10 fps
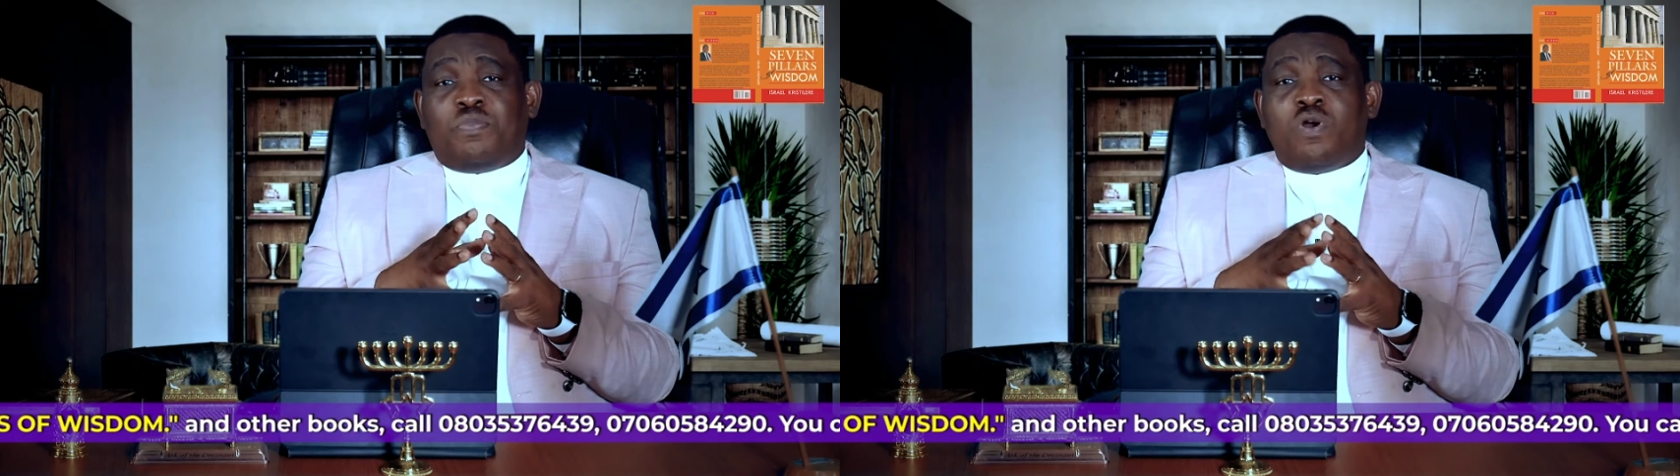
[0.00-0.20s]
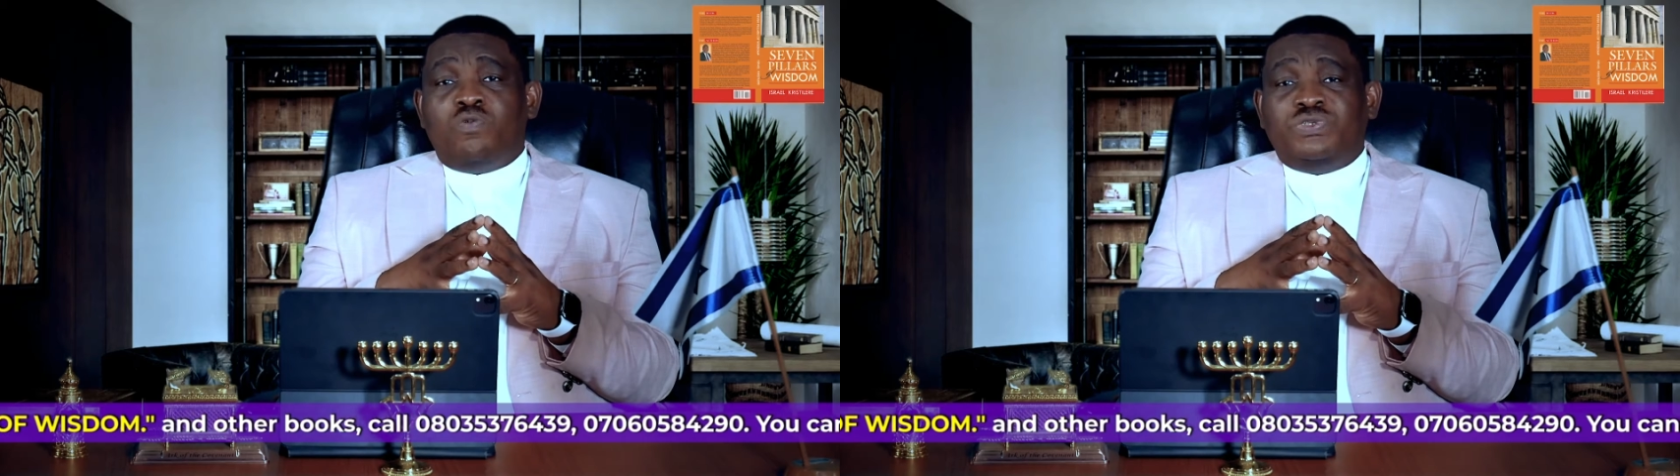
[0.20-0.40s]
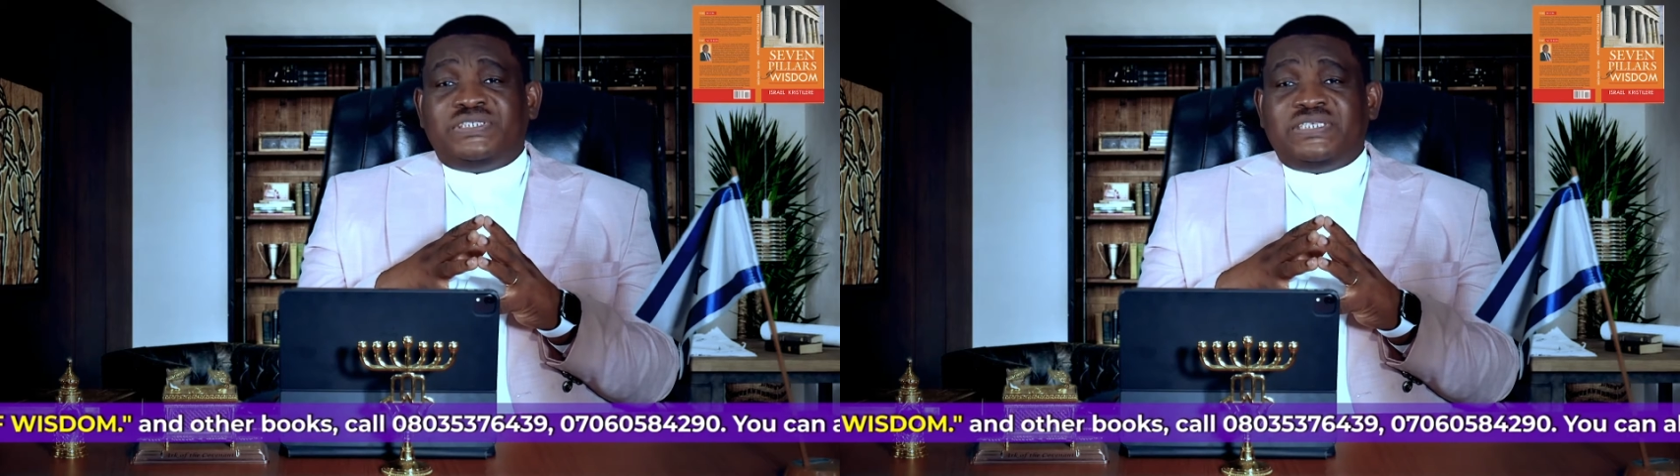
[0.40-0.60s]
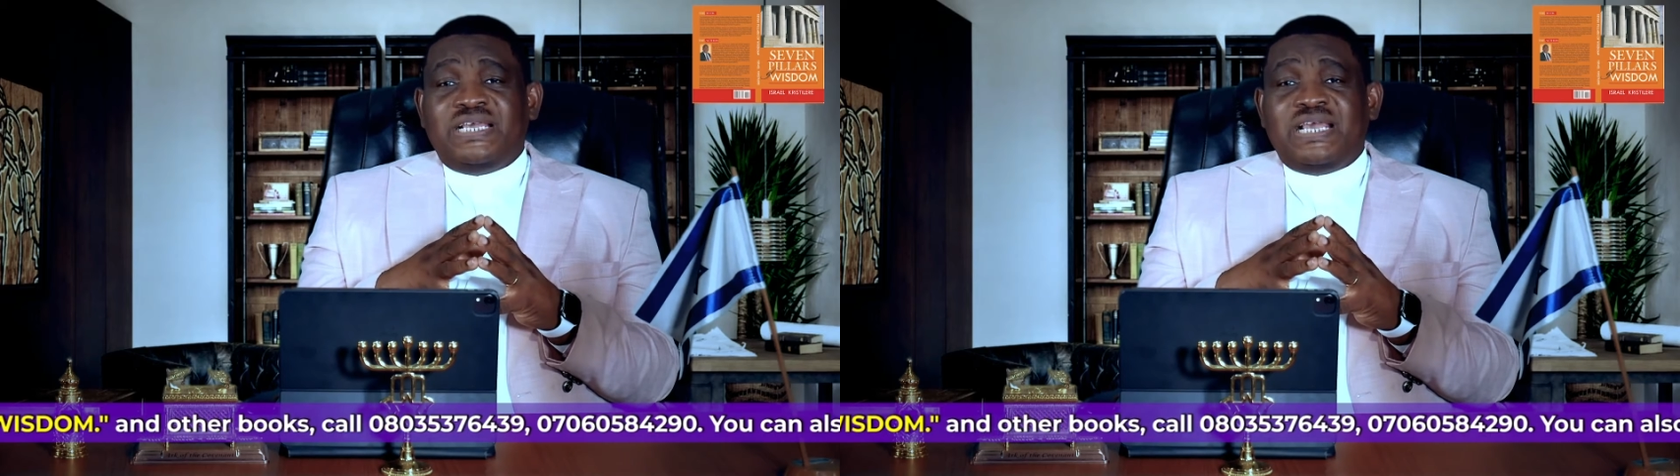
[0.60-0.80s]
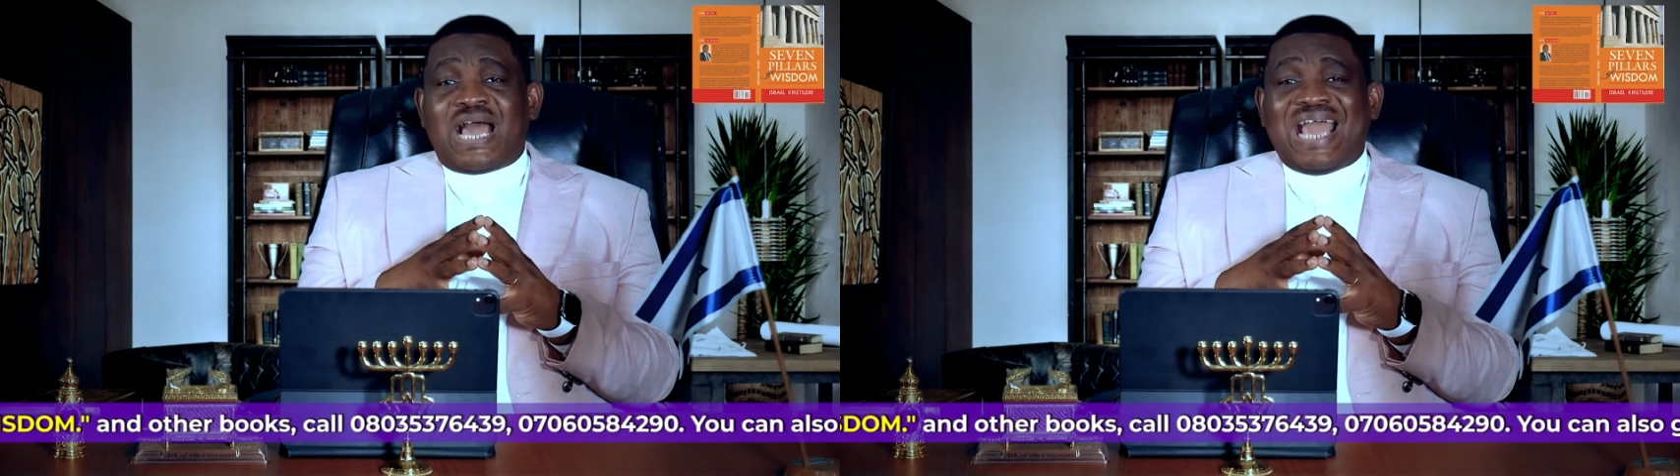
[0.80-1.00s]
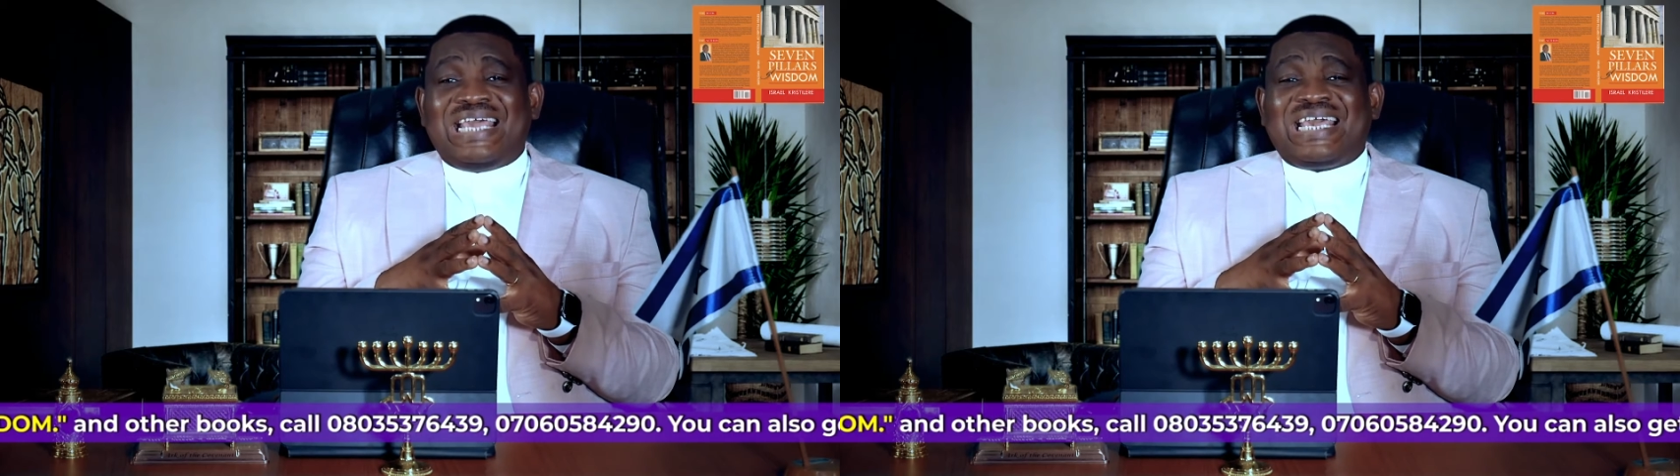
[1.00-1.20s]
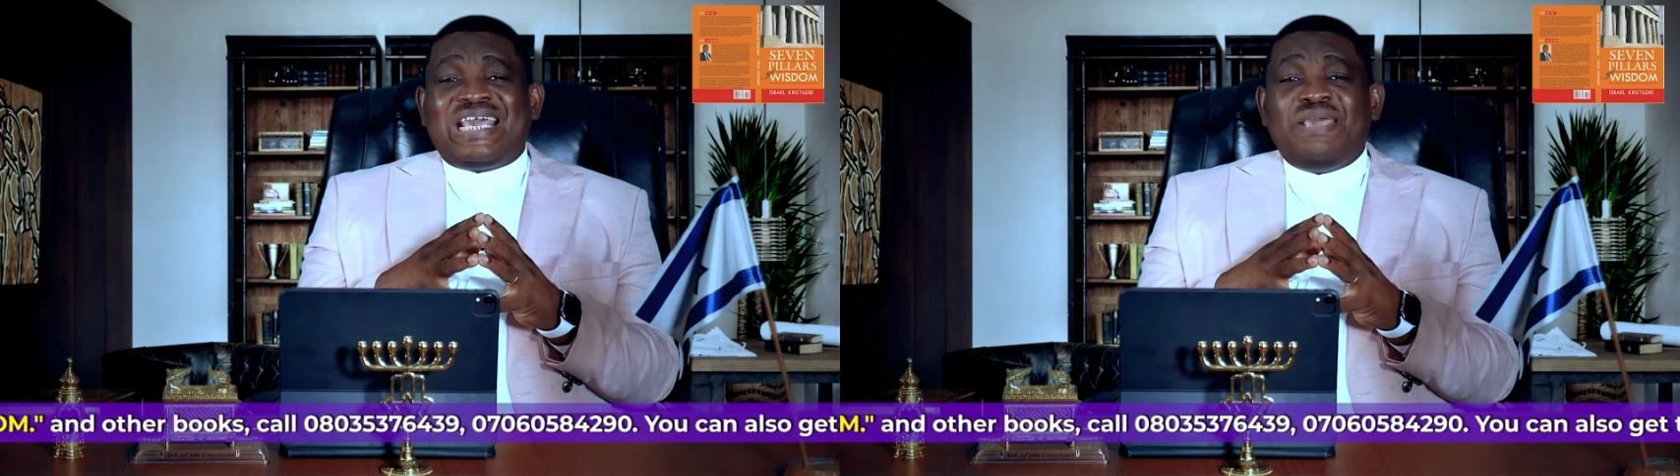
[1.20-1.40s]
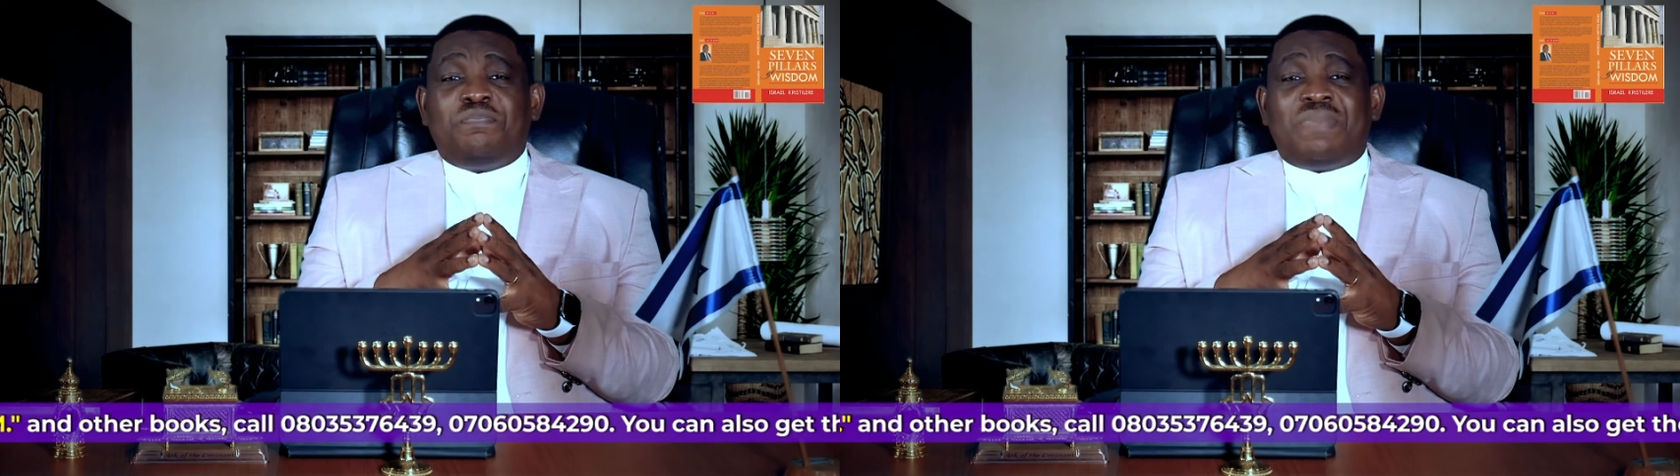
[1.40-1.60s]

Paul would say, "I keep